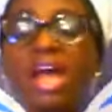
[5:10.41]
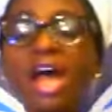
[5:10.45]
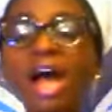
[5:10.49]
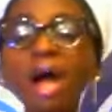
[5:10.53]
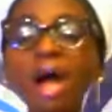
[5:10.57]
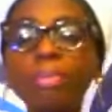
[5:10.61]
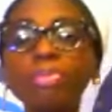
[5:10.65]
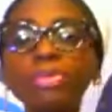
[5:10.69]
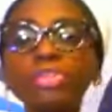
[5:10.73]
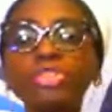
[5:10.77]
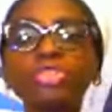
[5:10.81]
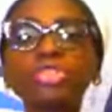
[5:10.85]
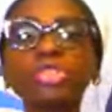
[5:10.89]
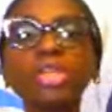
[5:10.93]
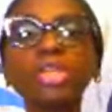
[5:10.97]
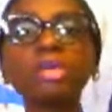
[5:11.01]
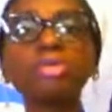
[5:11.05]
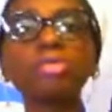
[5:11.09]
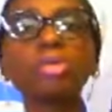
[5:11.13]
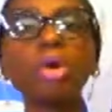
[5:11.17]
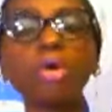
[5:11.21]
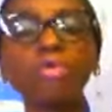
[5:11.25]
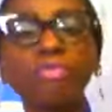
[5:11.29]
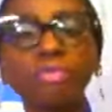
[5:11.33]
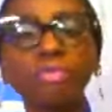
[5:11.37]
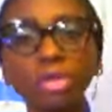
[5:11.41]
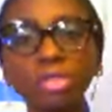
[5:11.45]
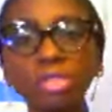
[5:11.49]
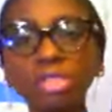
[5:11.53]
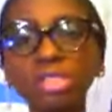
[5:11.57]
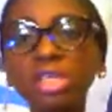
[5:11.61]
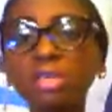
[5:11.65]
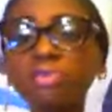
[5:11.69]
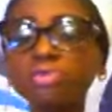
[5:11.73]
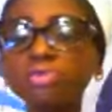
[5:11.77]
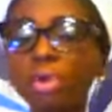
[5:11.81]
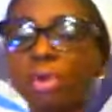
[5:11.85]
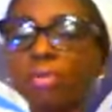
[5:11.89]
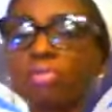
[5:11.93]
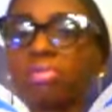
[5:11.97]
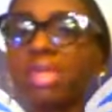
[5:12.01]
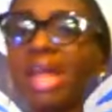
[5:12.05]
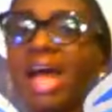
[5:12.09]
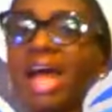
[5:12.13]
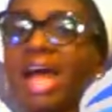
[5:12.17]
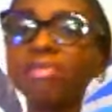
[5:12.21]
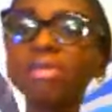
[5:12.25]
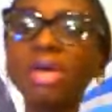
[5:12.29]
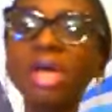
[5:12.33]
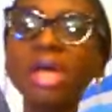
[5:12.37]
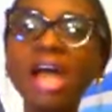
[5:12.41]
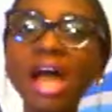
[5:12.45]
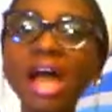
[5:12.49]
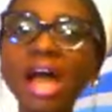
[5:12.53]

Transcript: Appreciate God for the gift of life.